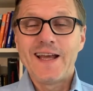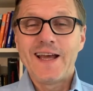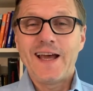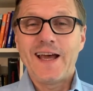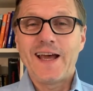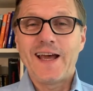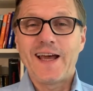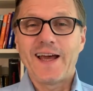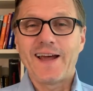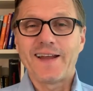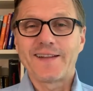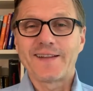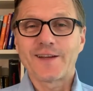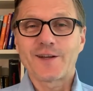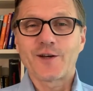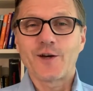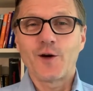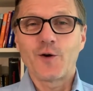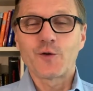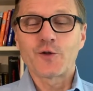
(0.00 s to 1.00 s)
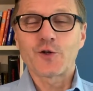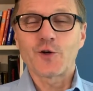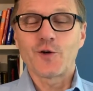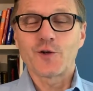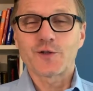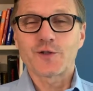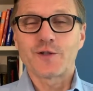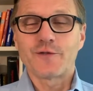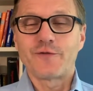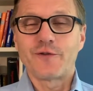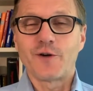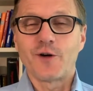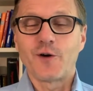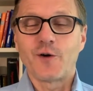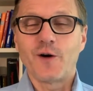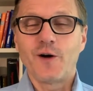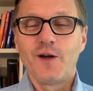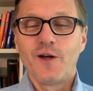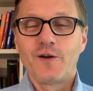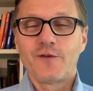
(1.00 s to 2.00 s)
And the coach also
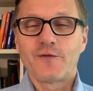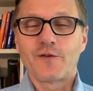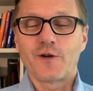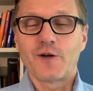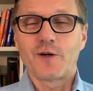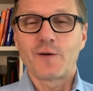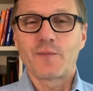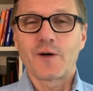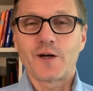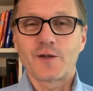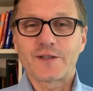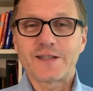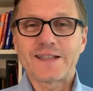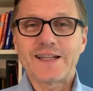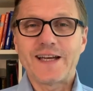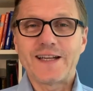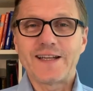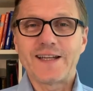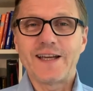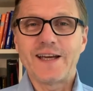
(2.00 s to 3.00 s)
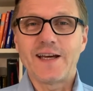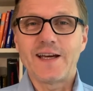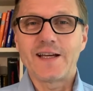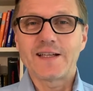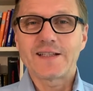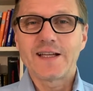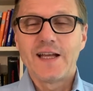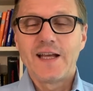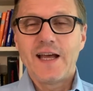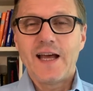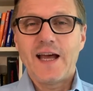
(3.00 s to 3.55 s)
for, for about ten years.